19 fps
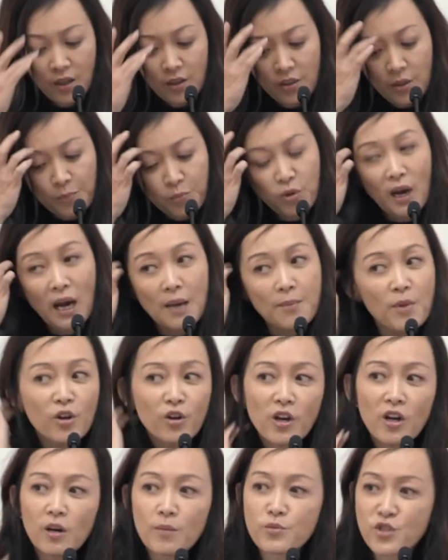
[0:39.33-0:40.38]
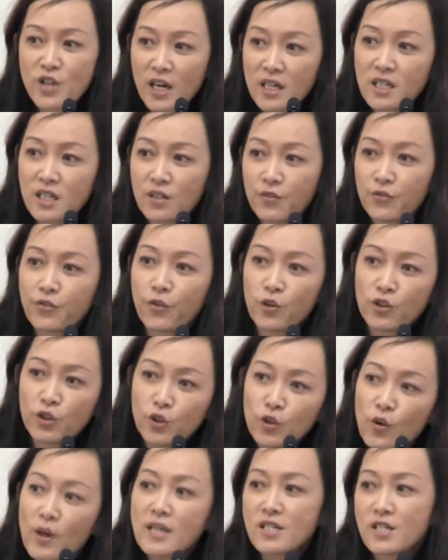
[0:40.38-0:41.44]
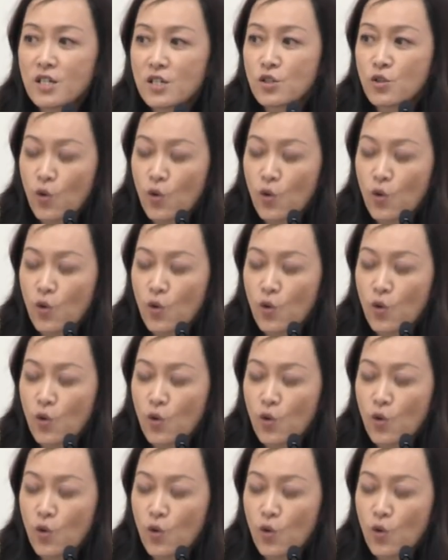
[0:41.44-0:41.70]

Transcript: the primary objective for US's